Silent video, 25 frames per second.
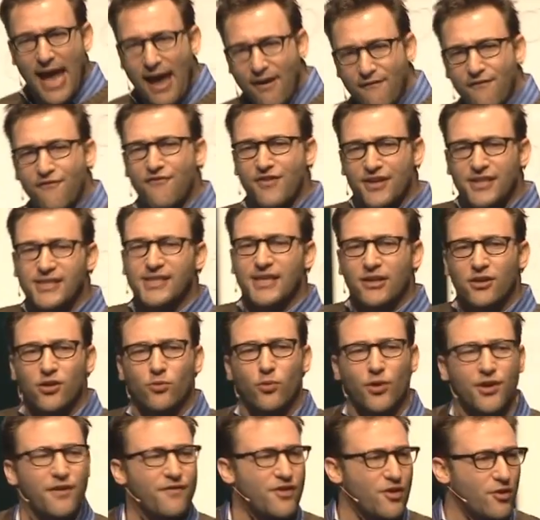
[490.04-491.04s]
Every single
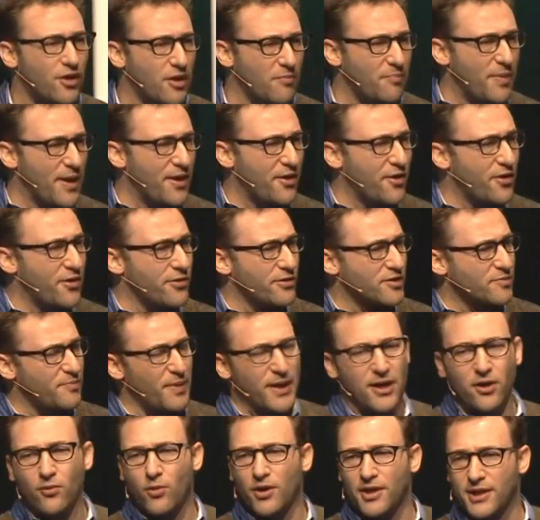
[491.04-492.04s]
one of their competitors,
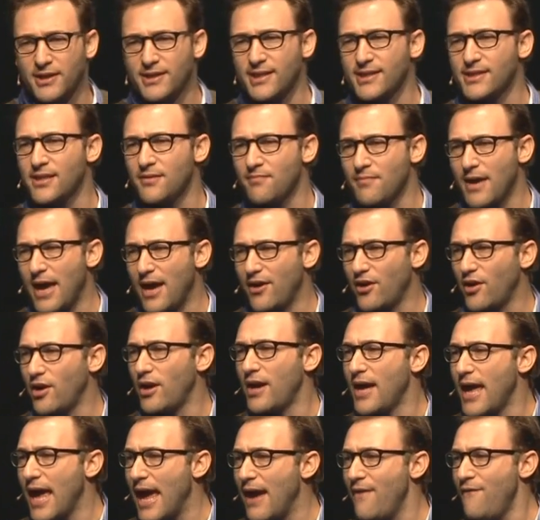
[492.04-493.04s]
pick one, it doesn't matter.
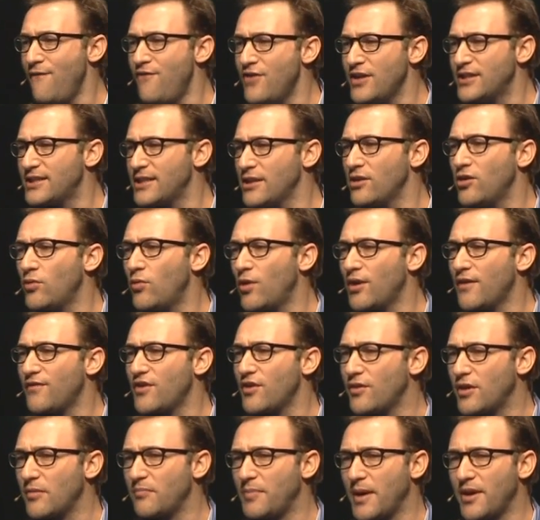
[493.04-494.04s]
Every single one of their
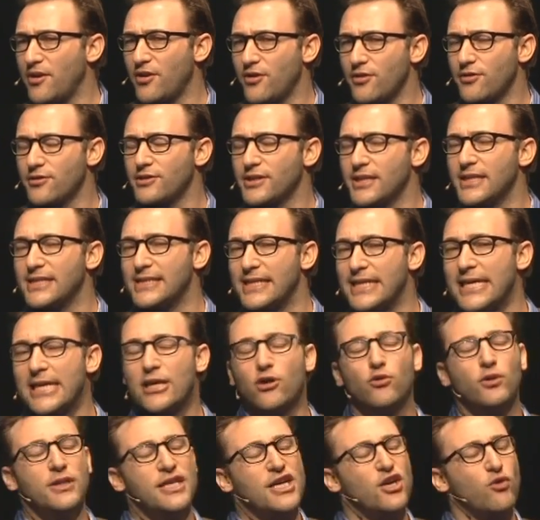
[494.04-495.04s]
competitors is
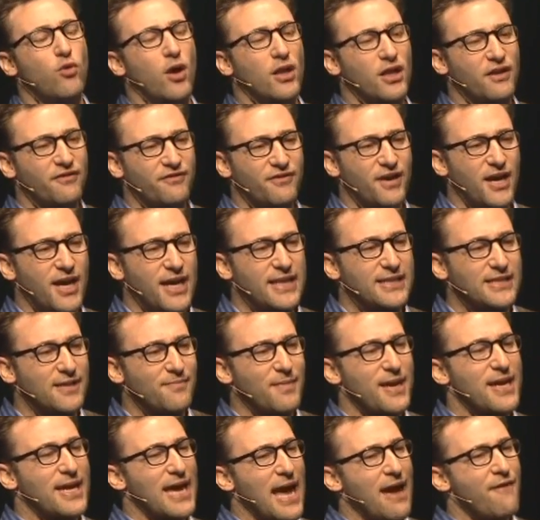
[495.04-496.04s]
equally qualified to
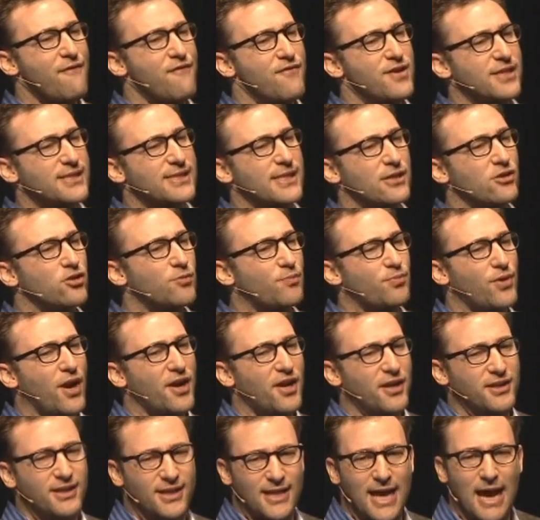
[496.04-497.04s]
make every single
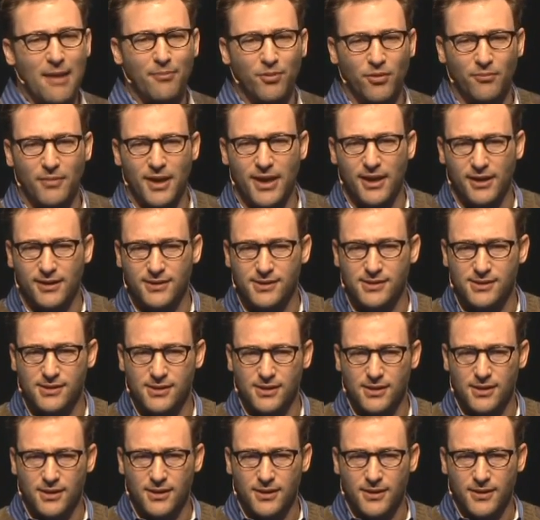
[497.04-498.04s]
product that Apple makes.
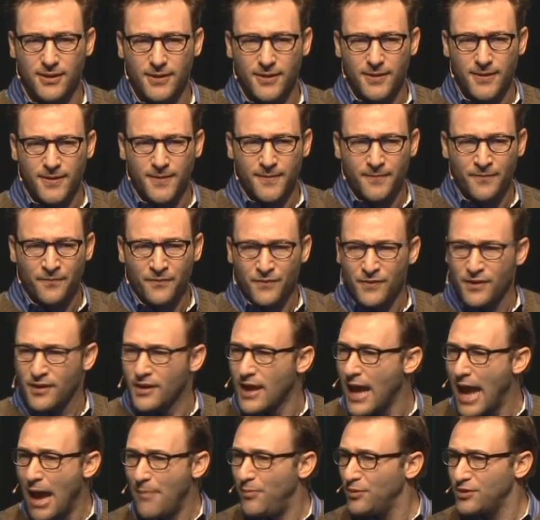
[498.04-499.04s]

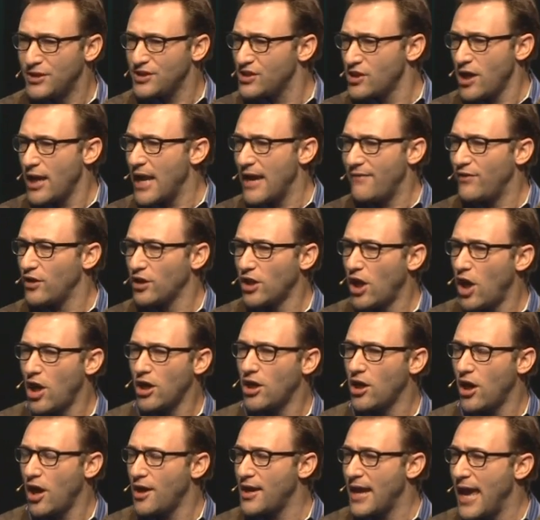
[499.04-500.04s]
Apple does not have a
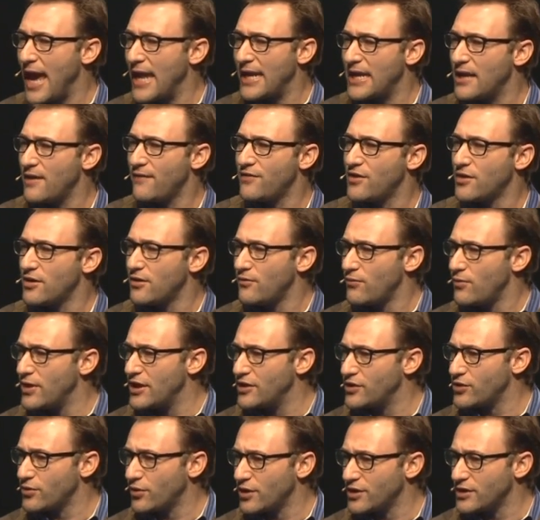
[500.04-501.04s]
lock on any of the
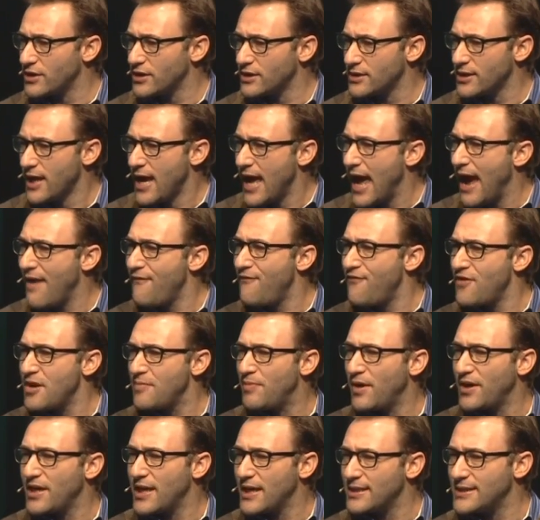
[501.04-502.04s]
resources.
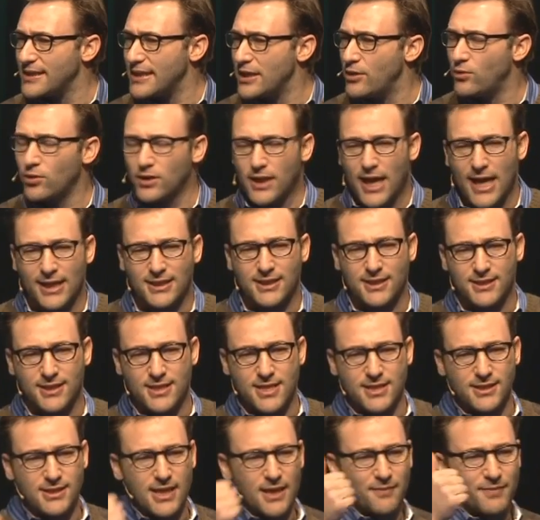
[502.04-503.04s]
Everybody has equal access to
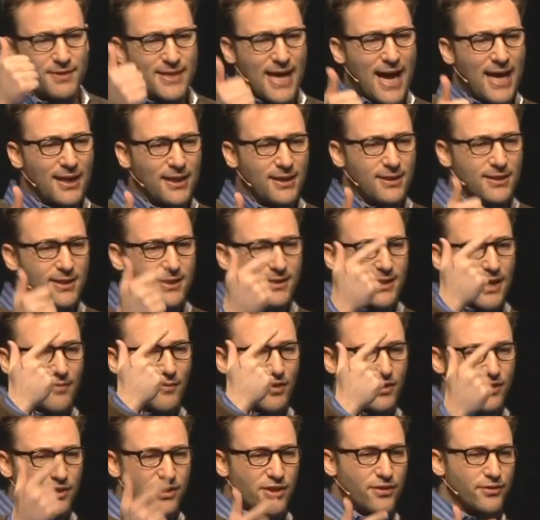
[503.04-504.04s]
the same talent, the same
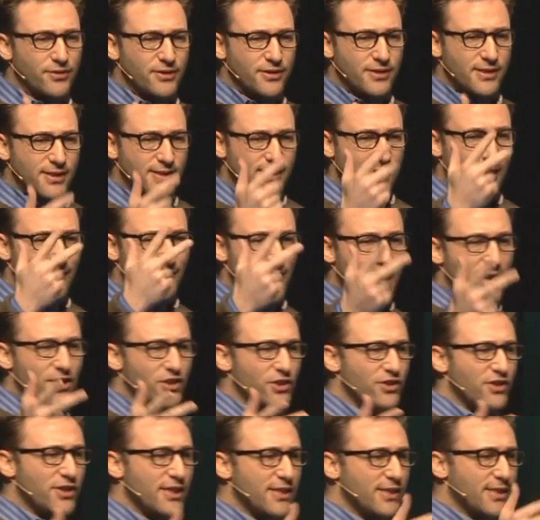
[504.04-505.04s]
consultants, the same
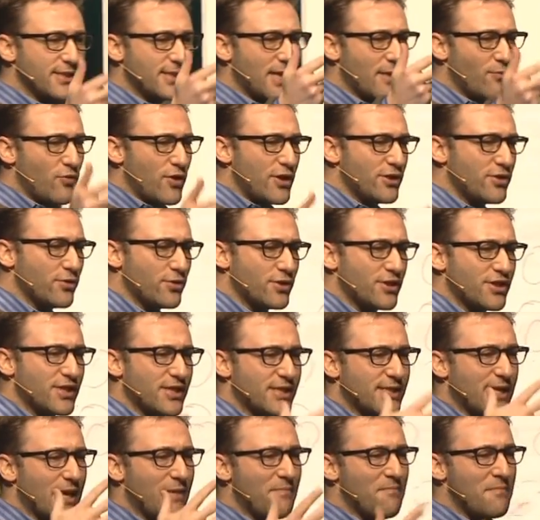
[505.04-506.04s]
agencies, the same resources, the
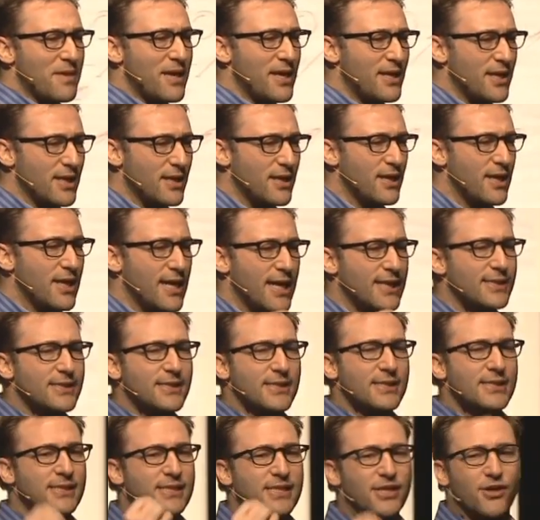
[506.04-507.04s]
same media. It's a
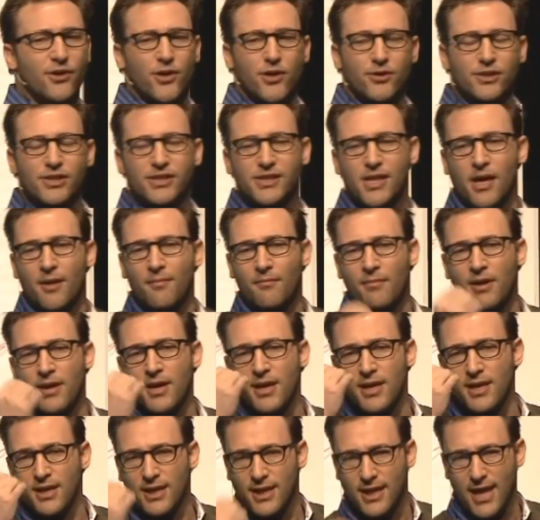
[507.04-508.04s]
zero-sum
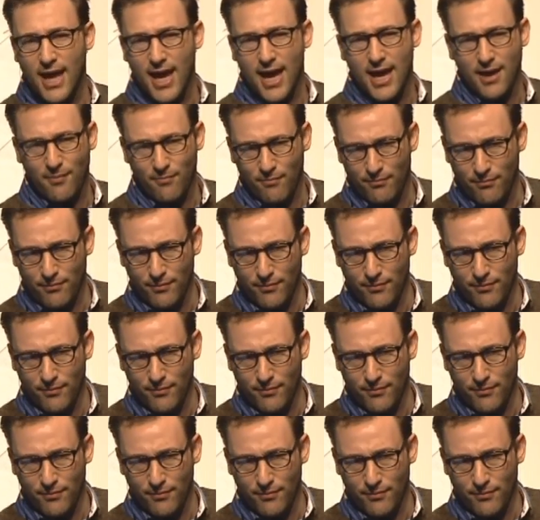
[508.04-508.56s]
game.